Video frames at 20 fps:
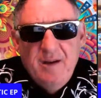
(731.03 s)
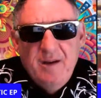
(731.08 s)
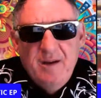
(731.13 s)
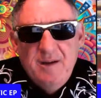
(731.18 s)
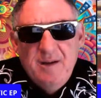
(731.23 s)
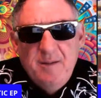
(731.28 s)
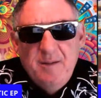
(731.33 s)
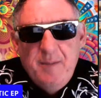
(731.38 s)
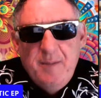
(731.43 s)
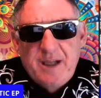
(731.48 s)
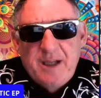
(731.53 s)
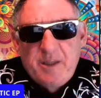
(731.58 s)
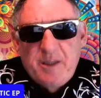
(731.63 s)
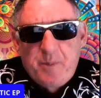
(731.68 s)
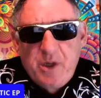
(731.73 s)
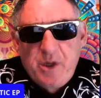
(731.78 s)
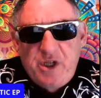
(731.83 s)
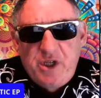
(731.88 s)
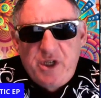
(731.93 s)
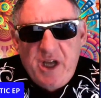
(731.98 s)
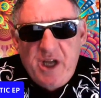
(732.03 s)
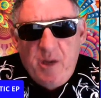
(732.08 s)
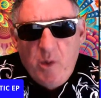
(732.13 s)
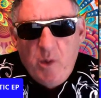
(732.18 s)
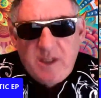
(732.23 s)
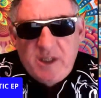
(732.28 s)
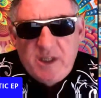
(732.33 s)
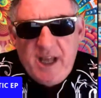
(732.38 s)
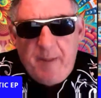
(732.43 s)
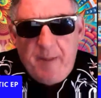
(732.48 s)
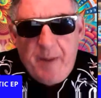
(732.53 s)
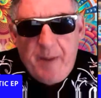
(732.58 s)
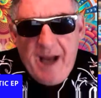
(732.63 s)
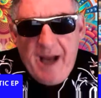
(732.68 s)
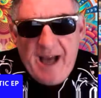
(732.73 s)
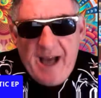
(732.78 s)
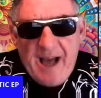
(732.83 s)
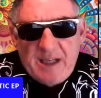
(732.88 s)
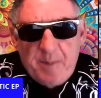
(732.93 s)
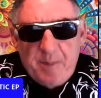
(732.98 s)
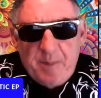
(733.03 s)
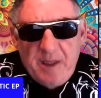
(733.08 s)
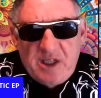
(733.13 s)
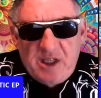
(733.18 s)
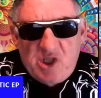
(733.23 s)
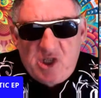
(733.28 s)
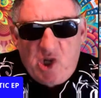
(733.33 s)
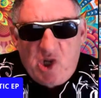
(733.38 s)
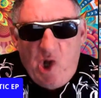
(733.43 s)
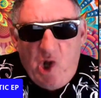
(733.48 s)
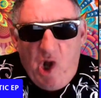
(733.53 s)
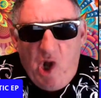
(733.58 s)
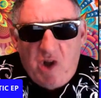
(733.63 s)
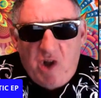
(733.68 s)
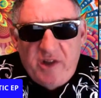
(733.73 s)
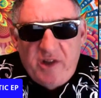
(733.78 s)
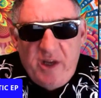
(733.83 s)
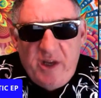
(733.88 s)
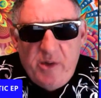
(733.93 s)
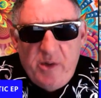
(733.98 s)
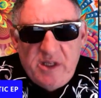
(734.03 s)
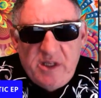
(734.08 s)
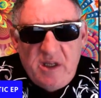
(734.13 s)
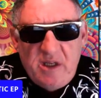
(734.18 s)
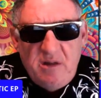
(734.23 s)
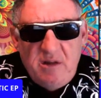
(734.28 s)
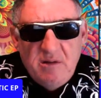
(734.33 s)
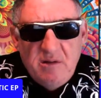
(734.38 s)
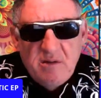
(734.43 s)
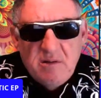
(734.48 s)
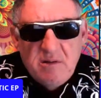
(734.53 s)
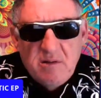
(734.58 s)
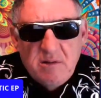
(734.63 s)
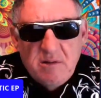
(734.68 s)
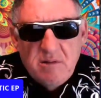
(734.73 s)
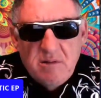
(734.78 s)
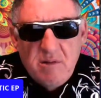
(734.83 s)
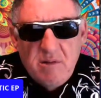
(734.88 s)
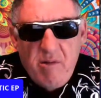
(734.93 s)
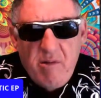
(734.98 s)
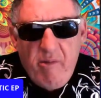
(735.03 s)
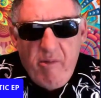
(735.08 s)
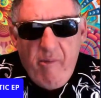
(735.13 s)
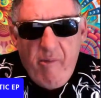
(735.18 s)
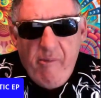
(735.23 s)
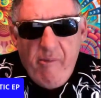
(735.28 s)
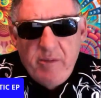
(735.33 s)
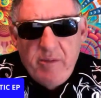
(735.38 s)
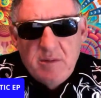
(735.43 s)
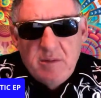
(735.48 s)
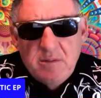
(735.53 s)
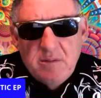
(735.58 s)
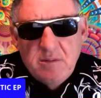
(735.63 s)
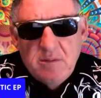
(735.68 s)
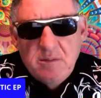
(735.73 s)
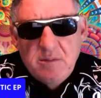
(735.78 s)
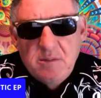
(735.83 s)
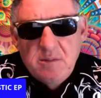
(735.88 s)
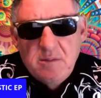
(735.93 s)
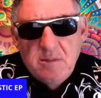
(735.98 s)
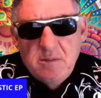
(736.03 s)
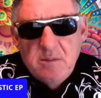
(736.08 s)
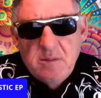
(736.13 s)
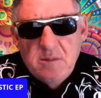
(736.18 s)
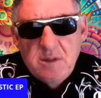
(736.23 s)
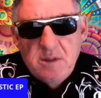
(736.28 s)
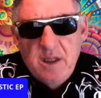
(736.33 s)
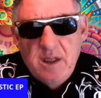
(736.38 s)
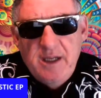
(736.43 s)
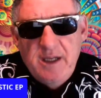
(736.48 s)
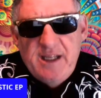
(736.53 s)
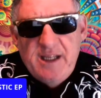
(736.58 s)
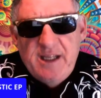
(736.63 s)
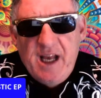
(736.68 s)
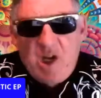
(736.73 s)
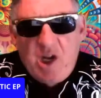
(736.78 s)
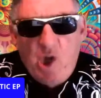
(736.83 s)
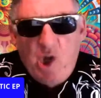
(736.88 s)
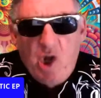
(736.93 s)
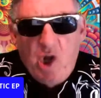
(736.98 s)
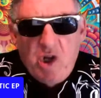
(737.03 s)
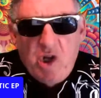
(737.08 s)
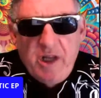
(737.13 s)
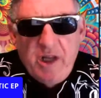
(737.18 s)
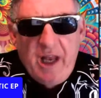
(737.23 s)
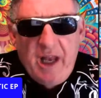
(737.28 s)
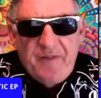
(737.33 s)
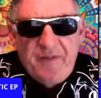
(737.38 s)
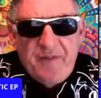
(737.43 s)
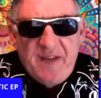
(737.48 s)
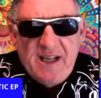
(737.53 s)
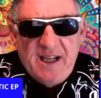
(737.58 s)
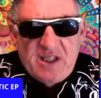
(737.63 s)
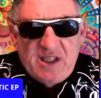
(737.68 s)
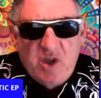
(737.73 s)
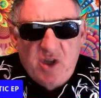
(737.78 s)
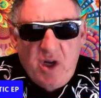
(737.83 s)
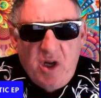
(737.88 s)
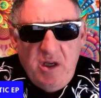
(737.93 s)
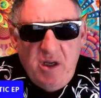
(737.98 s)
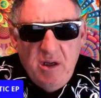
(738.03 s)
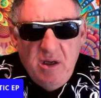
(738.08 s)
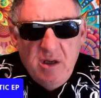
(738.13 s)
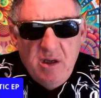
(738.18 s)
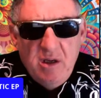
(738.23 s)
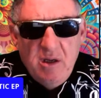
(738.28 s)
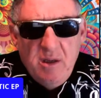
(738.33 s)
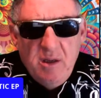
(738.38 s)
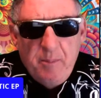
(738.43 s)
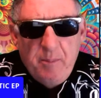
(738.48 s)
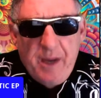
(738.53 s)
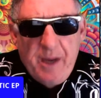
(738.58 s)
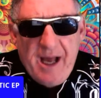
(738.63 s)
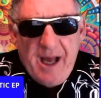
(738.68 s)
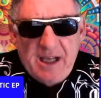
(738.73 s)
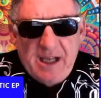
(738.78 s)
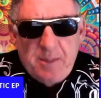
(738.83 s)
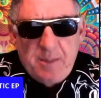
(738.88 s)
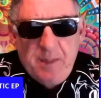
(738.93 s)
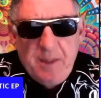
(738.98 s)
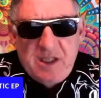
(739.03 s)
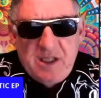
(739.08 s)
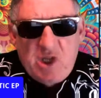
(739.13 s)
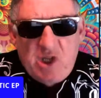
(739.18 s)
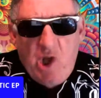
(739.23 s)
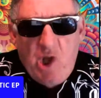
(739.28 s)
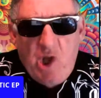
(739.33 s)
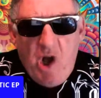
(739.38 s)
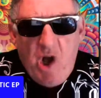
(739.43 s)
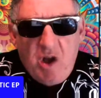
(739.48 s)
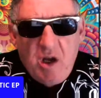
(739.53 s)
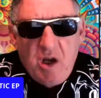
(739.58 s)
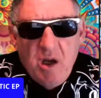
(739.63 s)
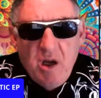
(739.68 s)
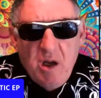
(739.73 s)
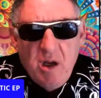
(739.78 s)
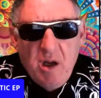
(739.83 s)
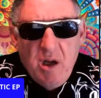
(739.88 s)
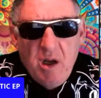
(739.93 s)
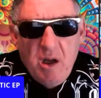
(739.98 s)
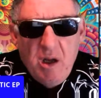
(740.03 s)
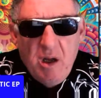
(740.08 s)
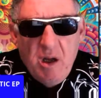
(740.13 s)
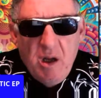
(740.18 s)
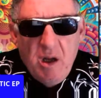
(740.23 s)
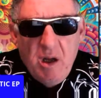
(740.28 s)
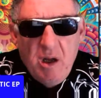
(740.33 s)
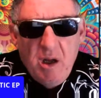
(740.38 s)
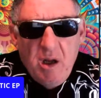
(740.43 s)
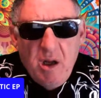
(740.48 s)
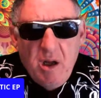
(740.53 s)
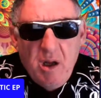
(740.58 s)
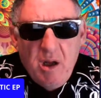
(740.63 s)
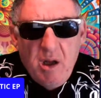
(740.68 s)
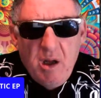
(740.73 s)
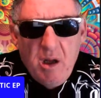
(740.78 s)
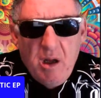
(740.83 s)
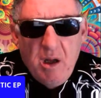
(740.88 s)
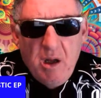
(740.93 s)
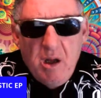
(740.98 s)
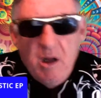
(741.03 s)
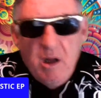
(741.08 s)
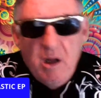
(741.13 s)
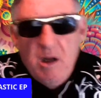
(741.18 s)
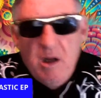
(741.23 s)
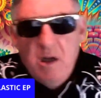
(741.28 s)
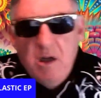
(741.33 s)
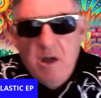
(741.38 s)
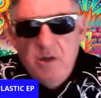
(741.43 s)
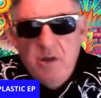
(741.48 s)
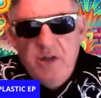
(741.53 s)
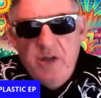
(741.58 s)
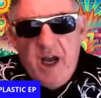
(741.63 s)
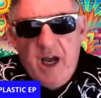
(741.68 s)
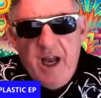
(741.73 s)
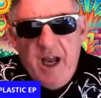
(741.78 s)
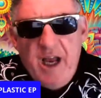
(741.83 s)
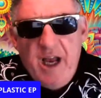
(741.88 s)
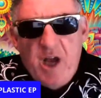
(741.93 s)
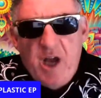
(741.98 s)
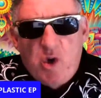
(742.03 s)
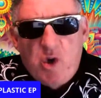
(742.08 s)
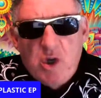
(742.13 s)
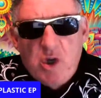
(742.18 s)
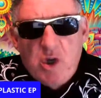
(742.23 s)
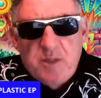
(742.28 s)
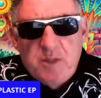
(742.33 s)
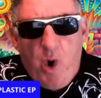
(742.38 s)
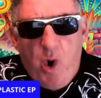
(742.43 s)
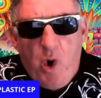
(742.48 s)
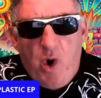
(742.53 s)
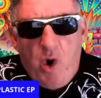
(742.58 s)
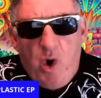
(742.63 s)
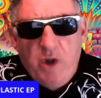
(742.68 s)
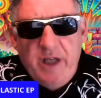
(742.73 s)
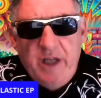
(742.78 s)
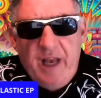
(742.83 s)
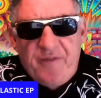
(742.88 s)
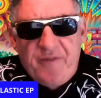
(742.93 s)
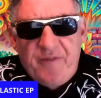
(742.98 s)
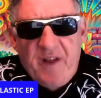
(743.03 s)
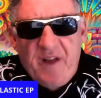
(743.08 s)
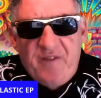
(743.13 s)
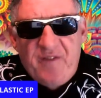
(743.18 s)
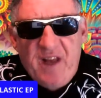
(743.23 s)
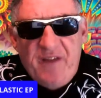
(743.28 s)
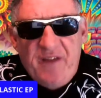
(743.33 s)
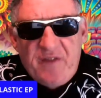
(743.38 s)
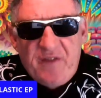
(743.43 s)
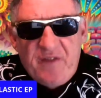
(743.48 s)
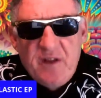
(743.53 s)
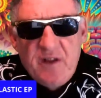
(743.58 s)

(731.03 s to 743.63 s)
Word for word: Much appreciated. What's that? A banana split clock there, is it? Which one? Is that a clock on the left hand side? Banana splits clock. Oh, this? No, no, no. Cross more on your left, left, left.